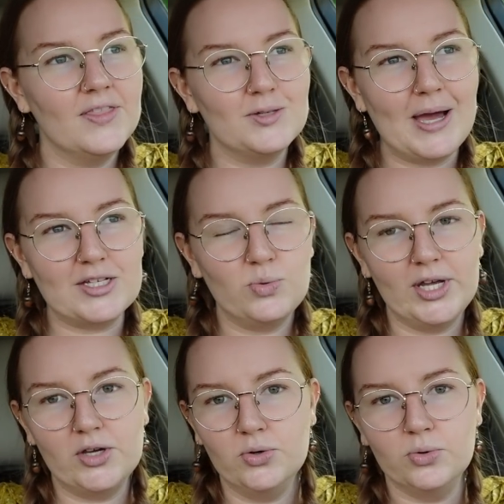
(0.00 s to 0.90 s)
this past
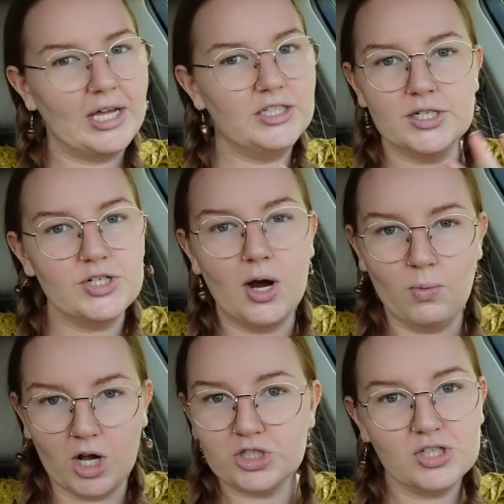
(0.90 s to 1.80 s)
week who like does not
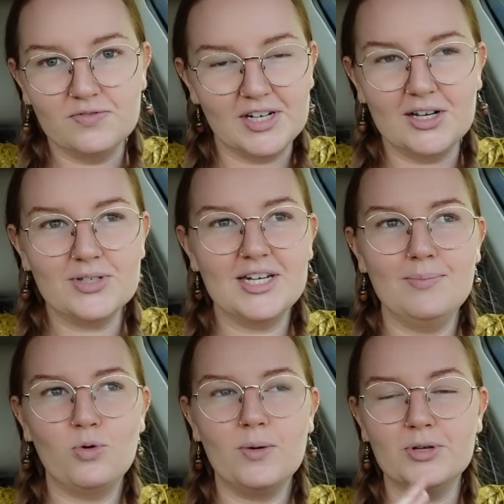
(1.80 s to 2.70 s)
watch the videos
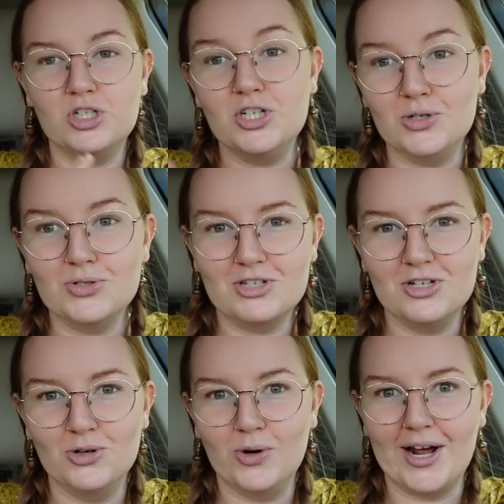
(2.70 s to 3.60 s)
anymore, but she used
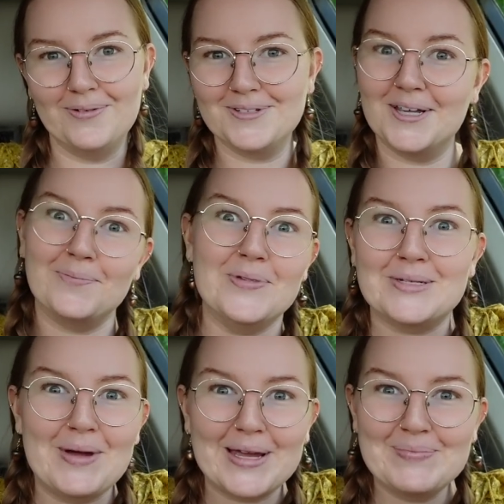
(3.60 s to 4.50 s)
to when I was like Miss
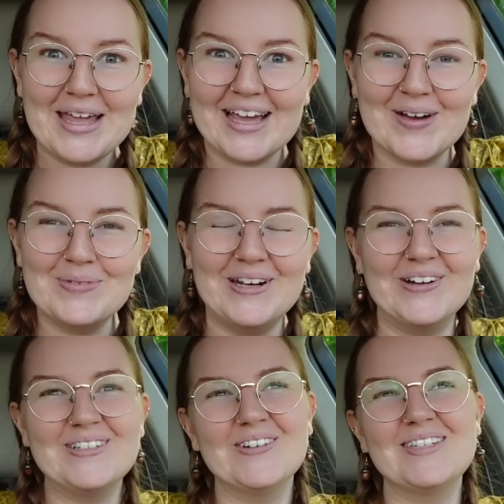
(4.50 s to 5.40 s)
Meghan Makeup, you know?
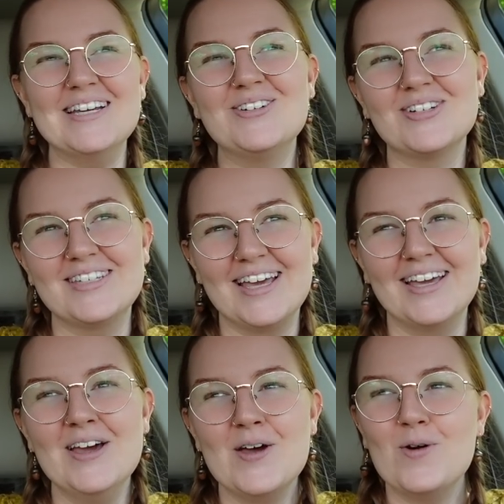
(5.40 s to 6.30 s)
know? So it's
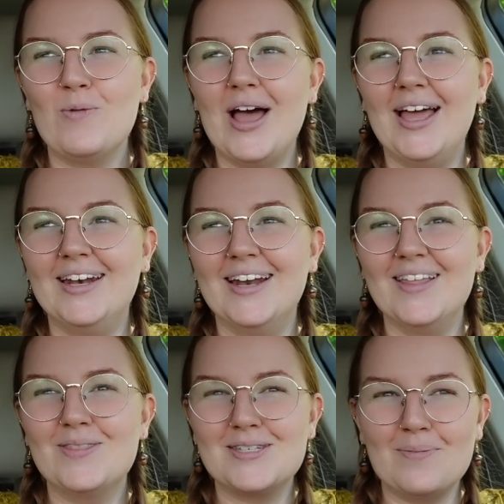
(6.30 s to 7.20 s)
interesting
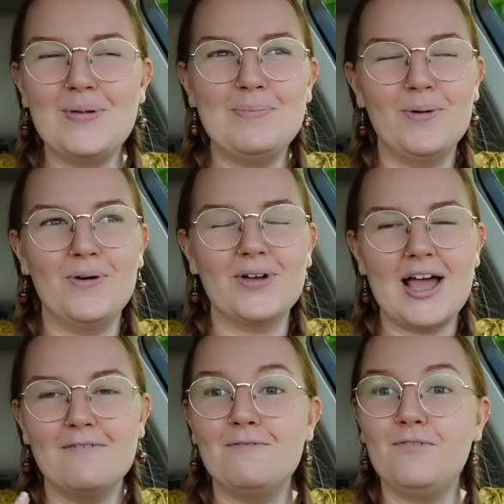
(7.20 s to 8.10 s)
when some people
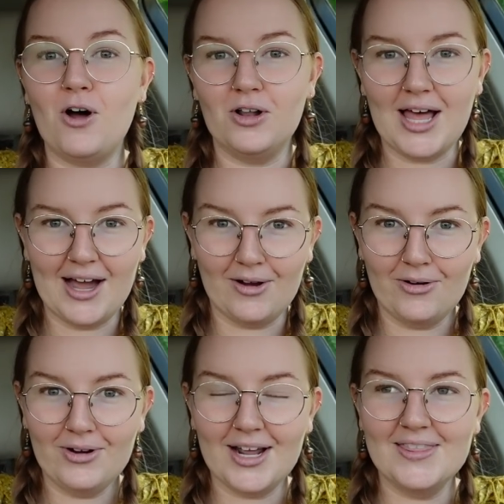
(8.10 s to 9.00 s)
kind of fall
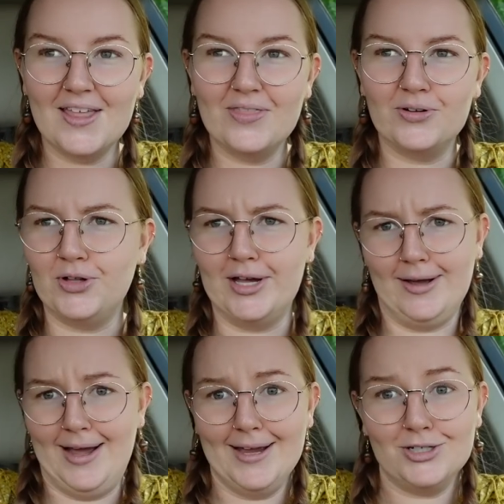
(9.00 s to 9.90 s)
out and then they're like,
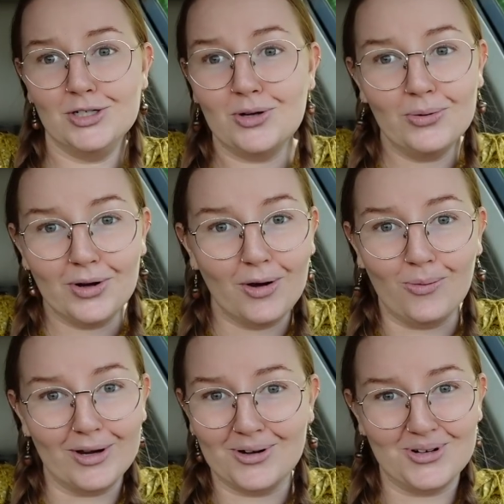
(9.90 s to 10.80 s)
I actually don't know
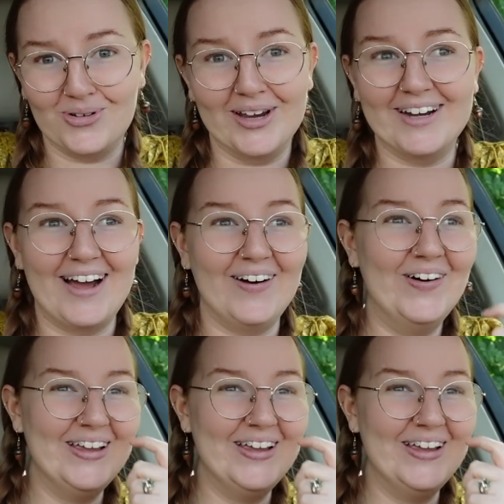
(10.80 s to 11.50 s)
what you're doing now,